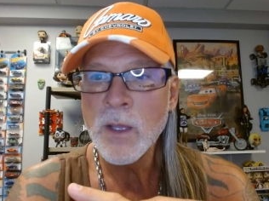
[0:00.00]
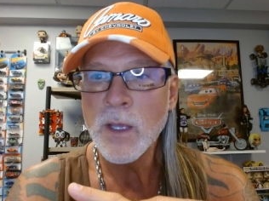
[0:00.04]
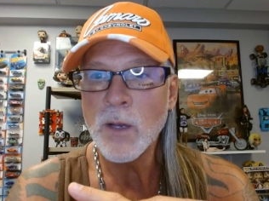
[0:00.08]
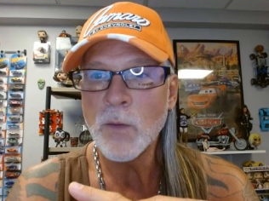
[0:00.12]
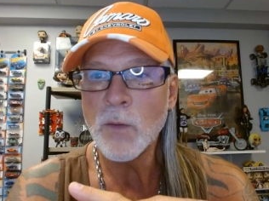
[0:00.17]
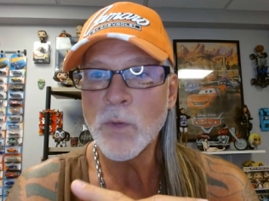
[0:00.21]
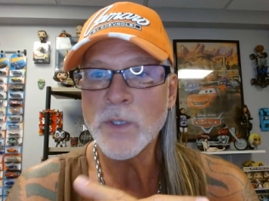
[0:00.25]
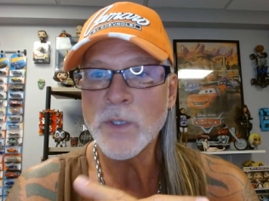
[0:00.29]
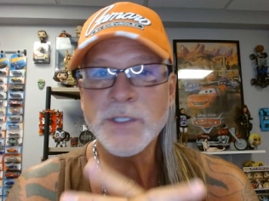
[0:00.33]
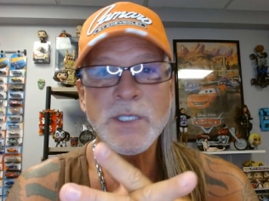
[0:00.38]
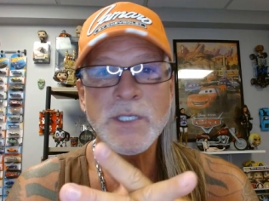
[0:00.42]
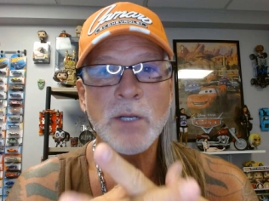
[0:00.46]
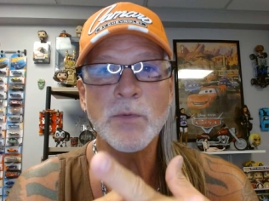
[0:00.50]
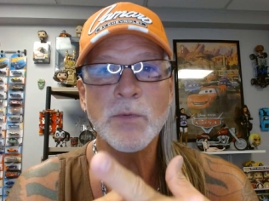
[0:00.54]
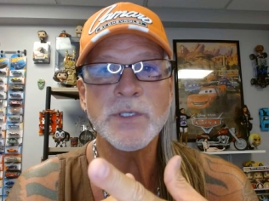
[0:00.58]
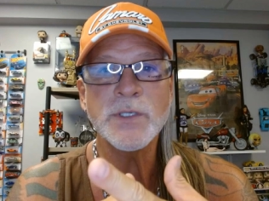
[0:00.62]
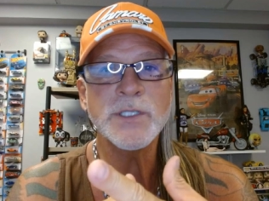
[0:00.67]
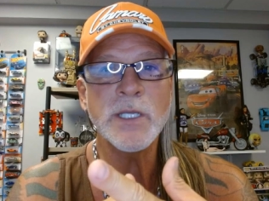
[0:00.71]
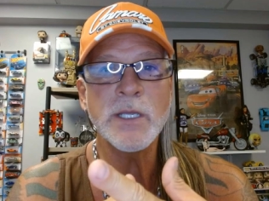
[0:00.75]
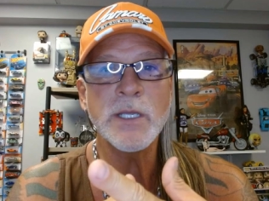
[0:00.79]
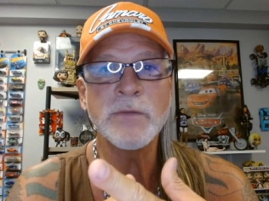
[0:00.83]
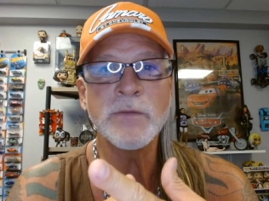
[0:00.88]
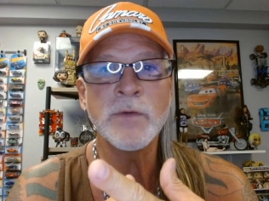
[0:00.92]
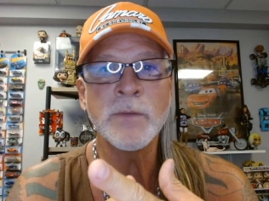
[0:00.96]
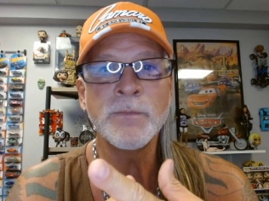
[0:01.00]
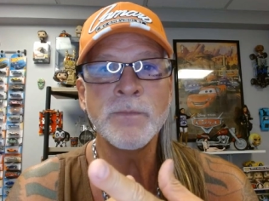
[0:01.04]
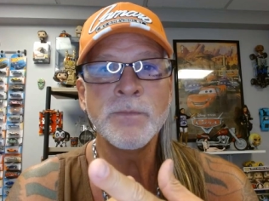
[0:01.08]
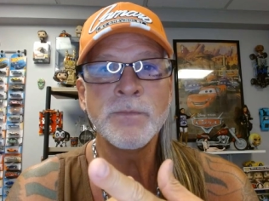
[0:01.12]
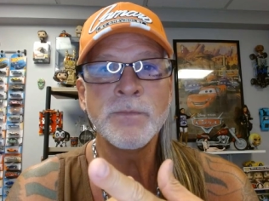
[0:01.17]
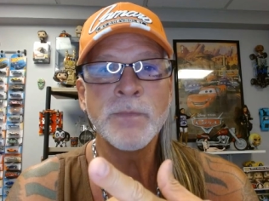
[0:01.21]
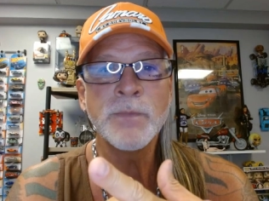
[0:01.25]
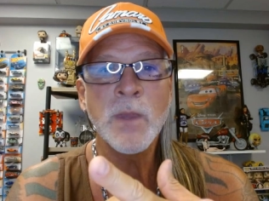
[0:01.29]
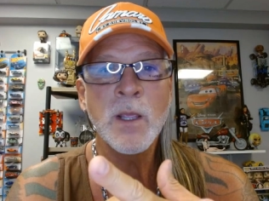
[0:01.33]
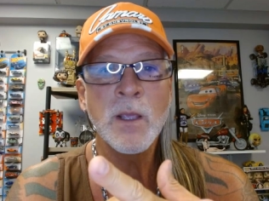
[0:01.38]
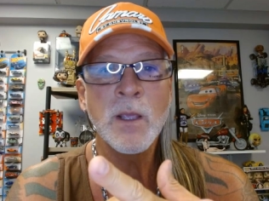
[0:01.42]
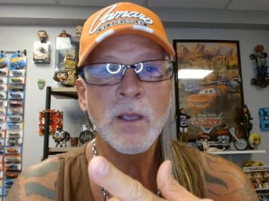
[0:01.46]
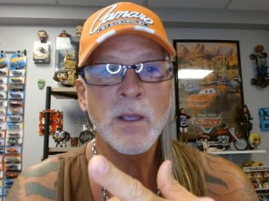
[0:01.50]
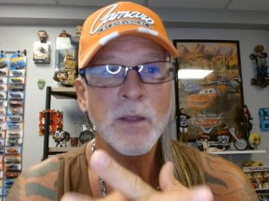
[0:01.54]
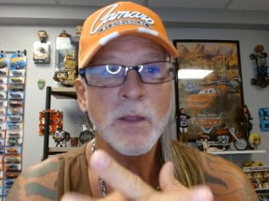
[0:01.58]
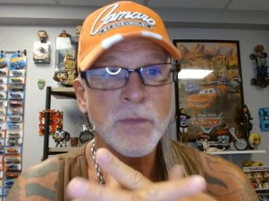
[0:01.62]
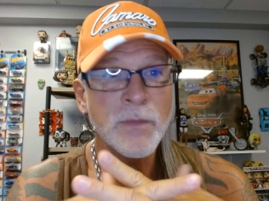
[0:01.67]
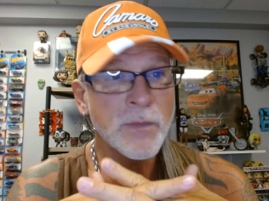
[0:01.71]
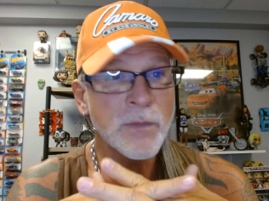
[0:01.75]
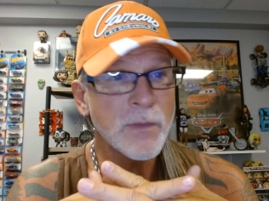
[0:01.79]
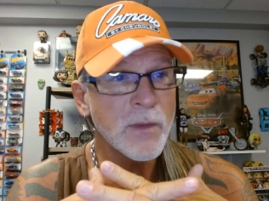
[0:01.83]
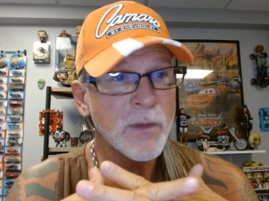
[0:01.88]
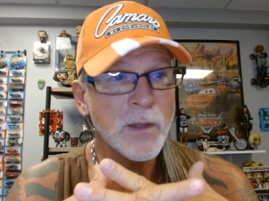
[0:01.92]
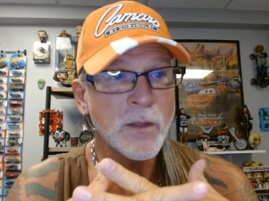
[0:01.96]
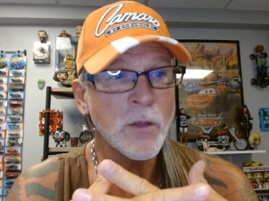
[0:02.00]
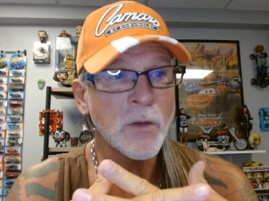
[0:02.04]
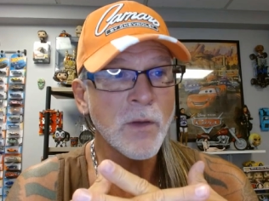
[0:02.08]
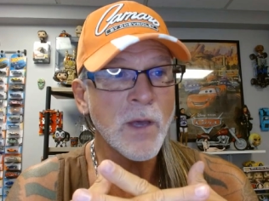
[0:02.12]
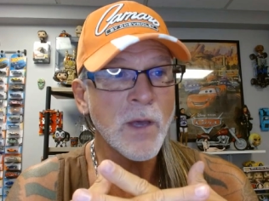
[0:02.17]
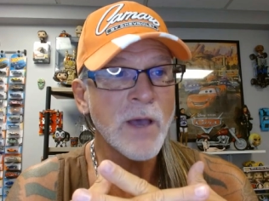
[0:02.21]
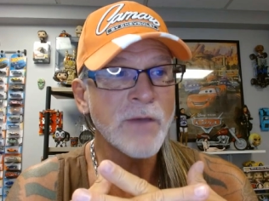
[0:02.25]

And once they receive them, and you know,